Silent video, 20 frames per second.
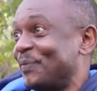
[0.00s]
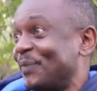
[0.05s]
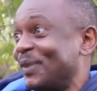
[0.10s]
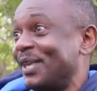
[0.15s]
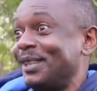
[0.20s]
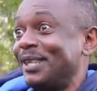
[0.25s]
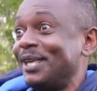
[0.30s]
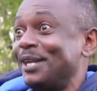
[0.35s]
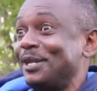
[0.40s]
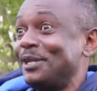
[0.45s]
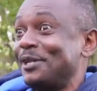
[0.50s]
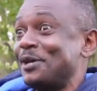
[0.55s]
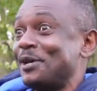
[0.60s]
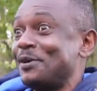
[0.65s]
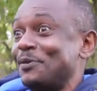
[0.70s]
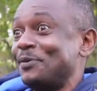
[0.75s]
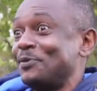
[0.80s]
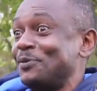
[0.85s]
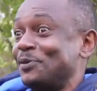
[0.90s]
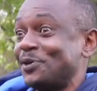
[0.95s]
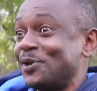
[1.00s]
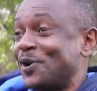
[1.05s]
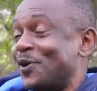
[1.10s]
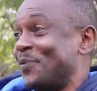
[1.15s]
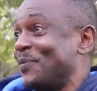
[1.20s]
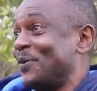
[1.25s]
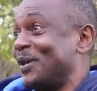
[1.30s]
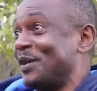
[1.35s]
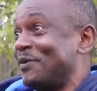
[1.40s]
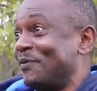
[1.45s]
And then you show
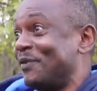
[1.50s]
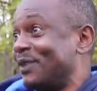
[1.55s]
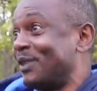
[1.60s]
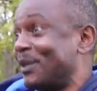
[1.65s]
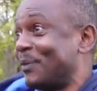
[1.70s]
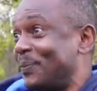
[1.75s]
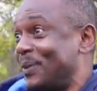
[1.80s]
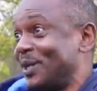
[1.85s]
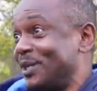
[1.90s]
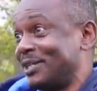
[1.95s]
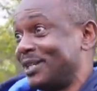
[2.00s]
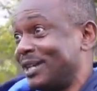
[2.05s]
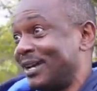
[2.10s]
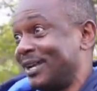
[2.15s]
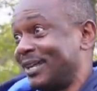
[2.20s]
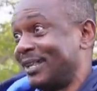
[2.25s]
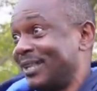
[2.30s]
me even the picture.